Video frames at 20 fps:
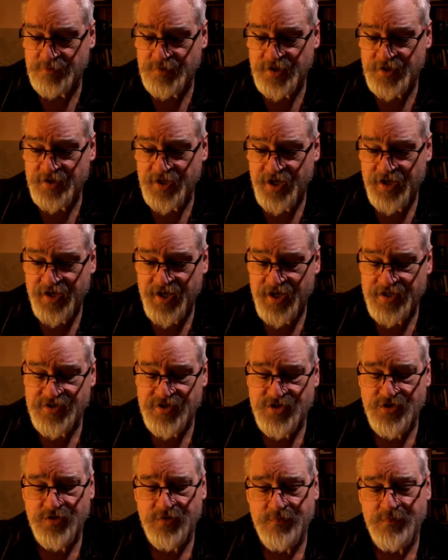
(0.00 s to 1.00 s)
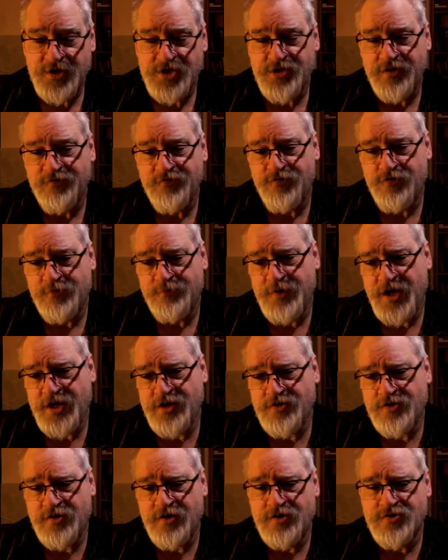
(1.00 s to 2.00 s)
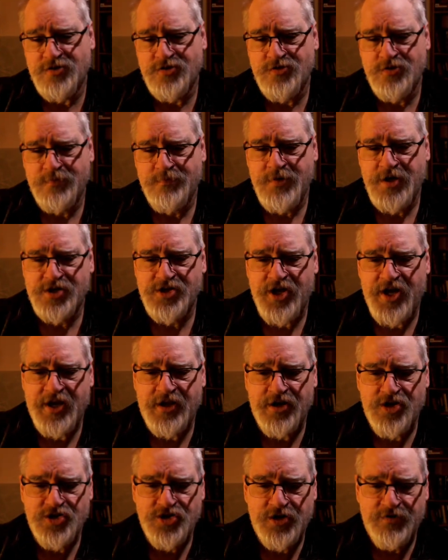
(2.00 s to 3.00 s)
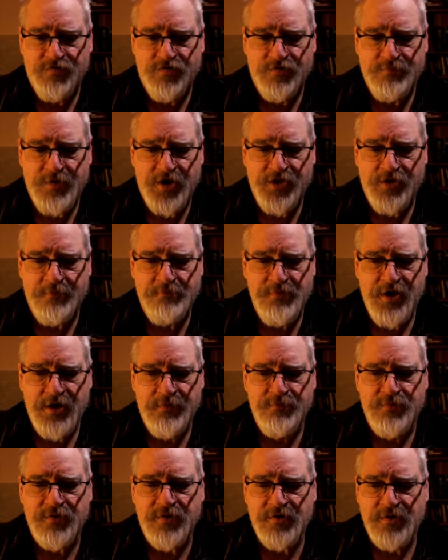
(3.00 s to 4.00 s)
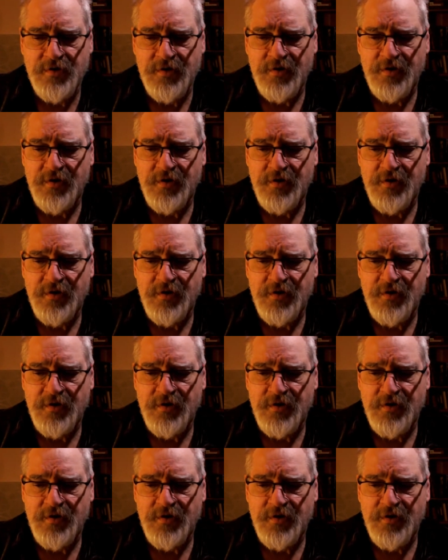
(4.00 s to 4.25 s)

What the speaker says: but they get so much information and so much energy from other people